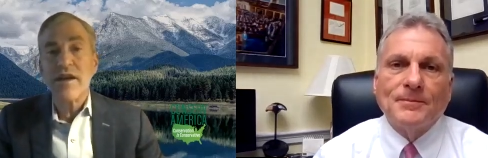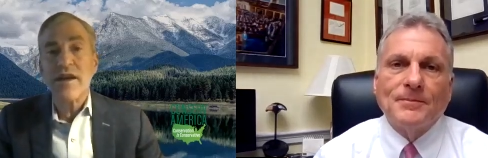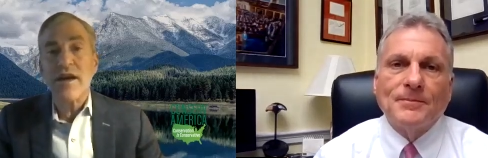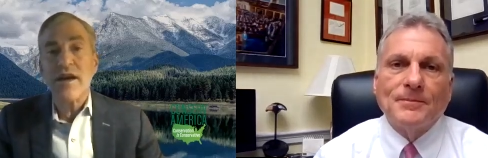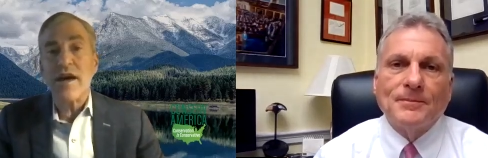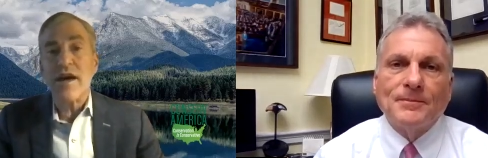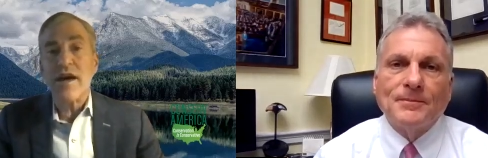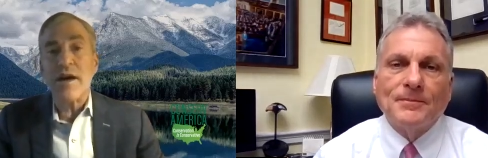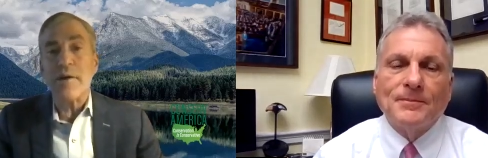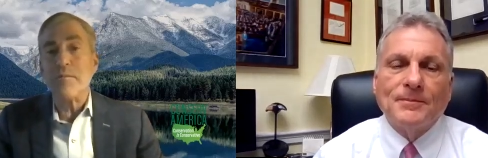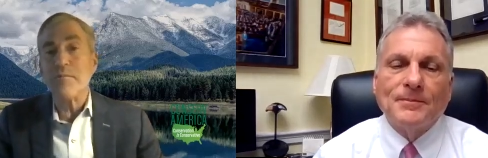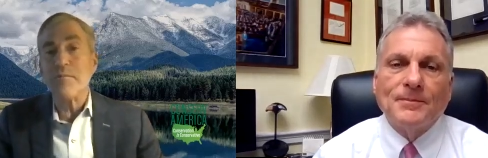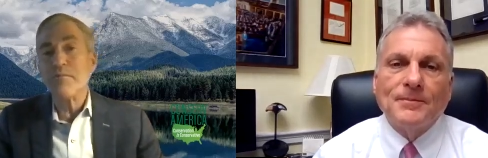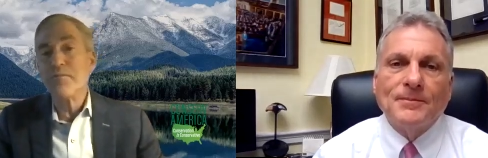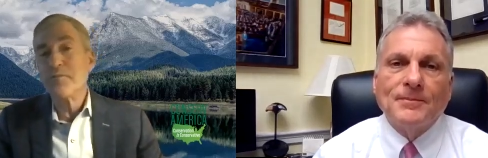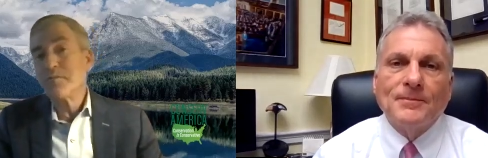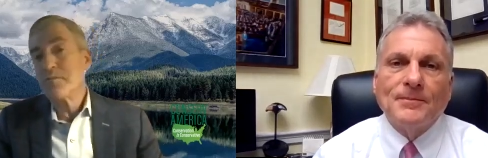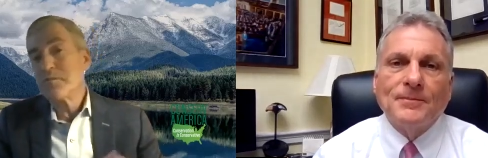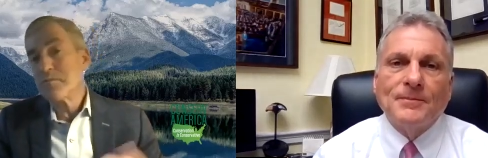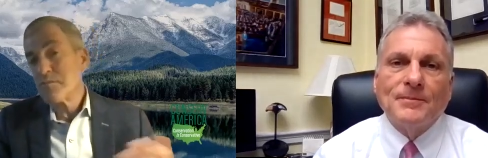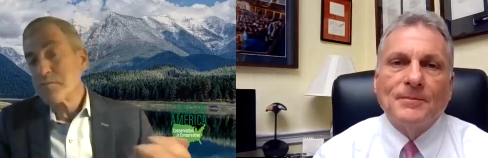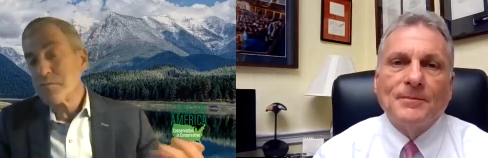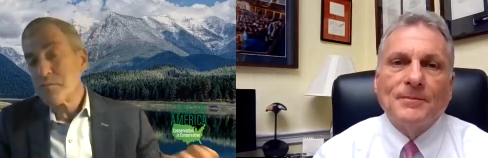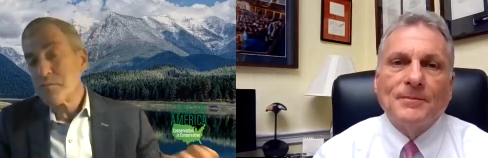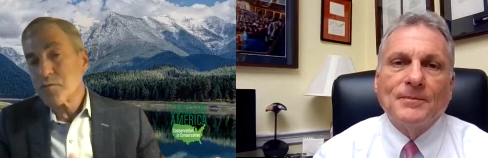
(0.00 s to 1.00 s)
Speaker 1: Um,
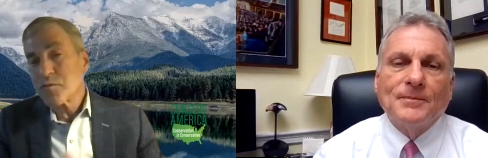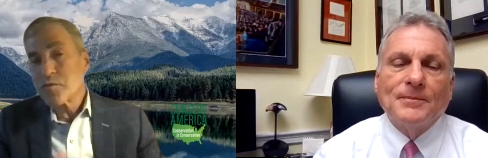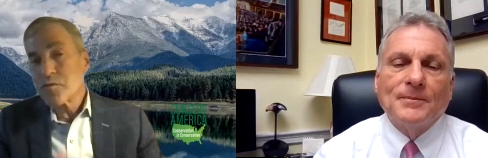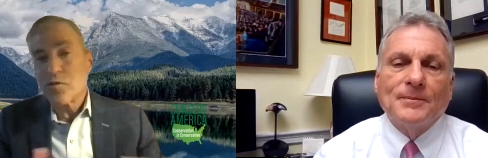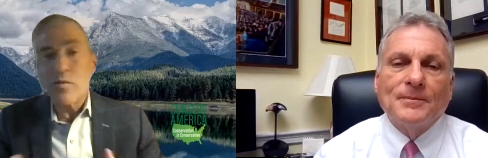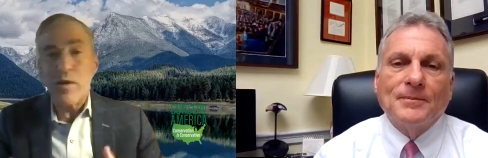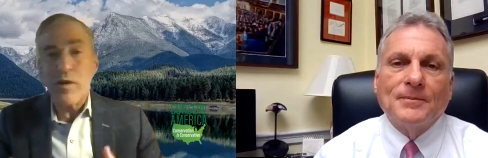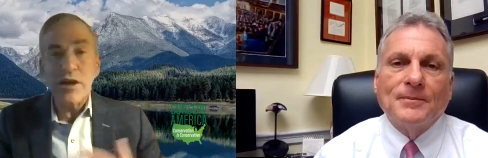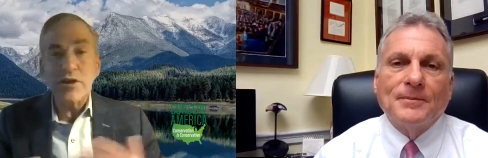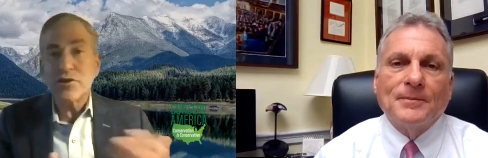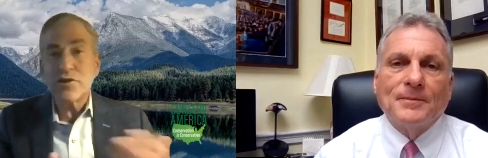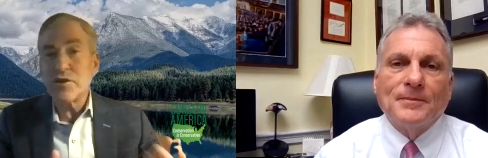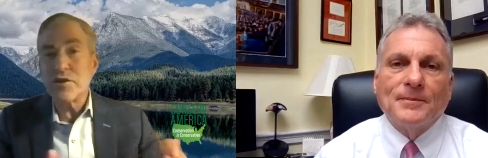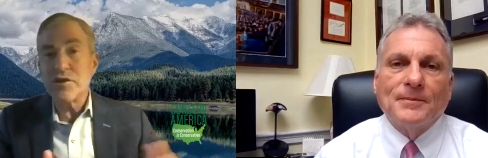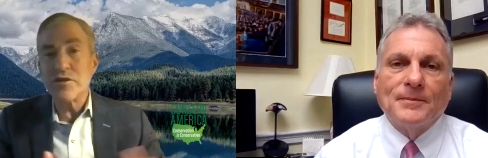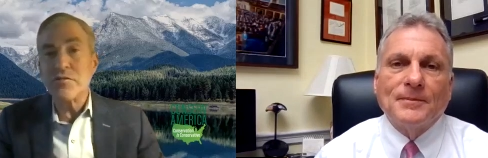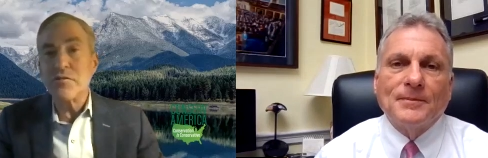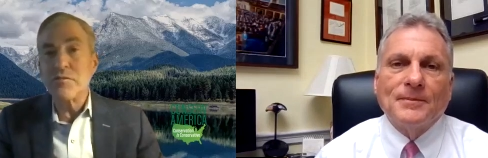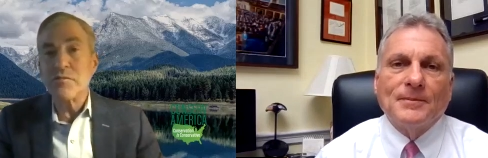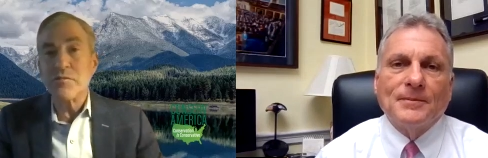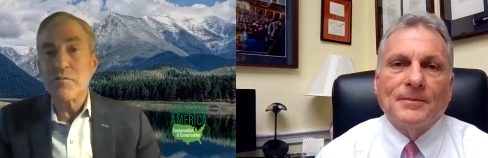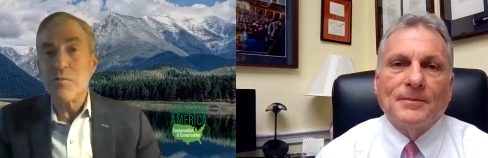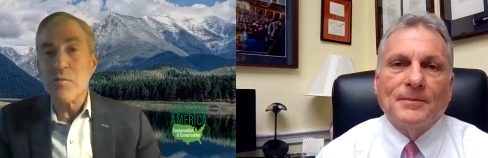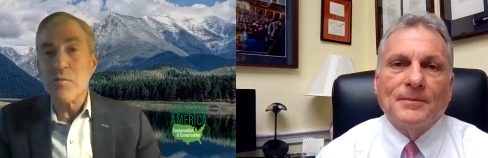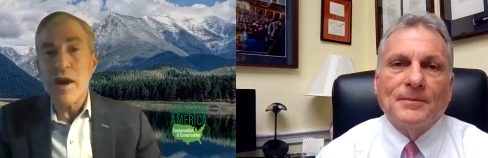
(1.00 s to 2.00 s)

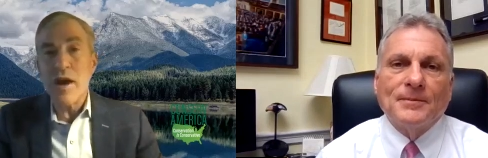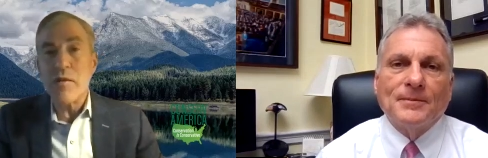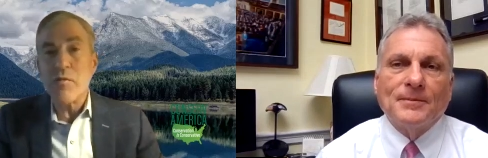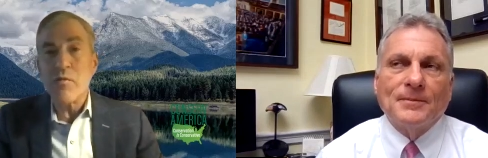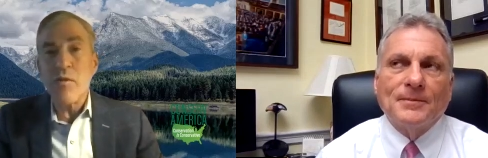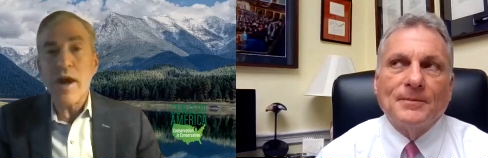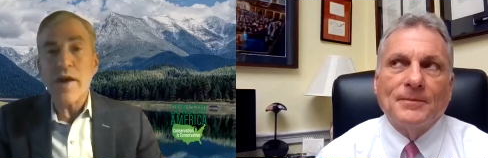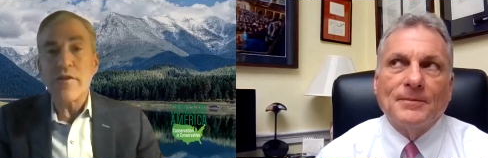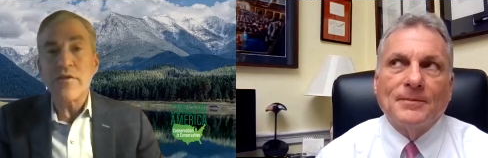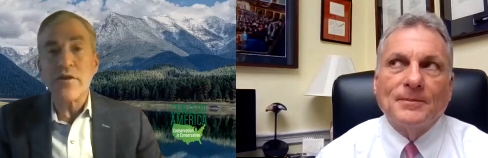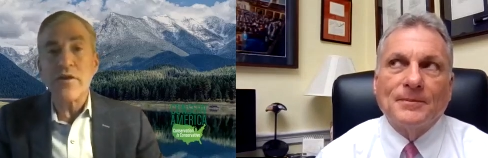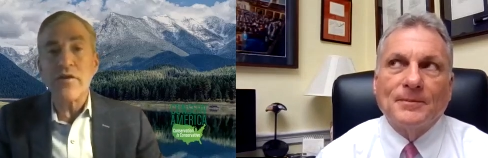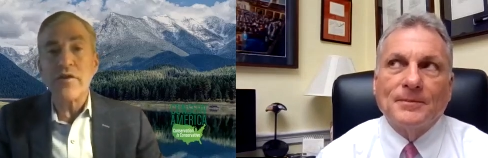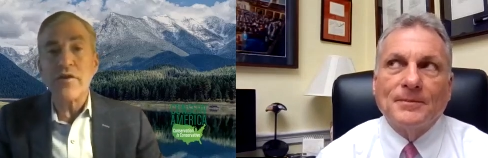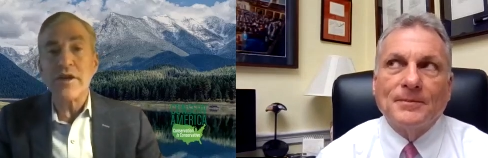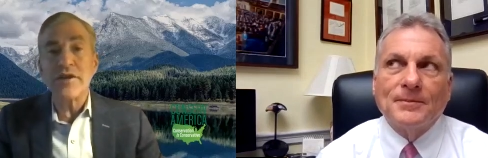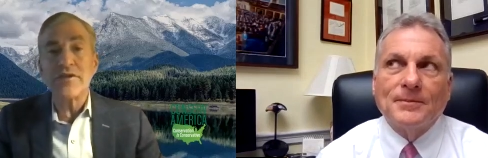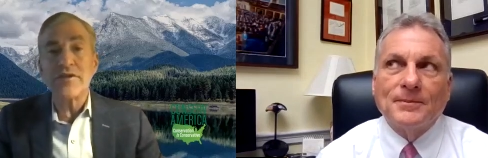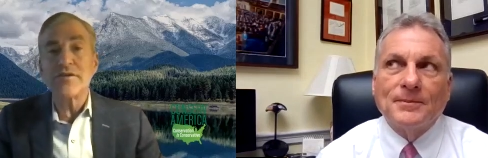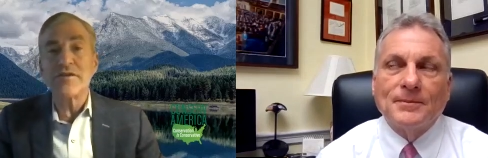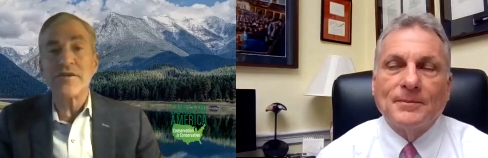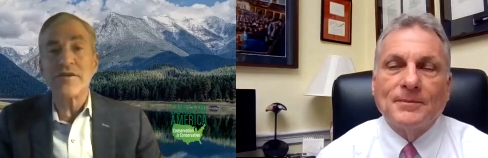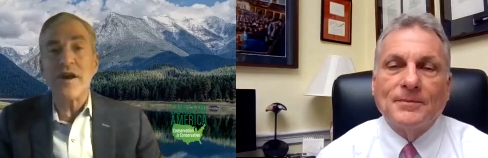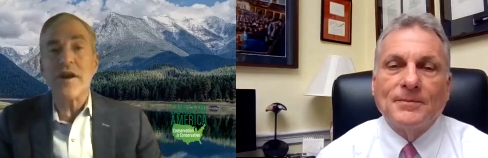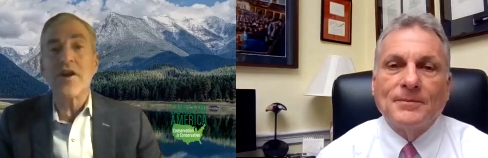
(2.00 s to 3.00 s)
question wh- whether it's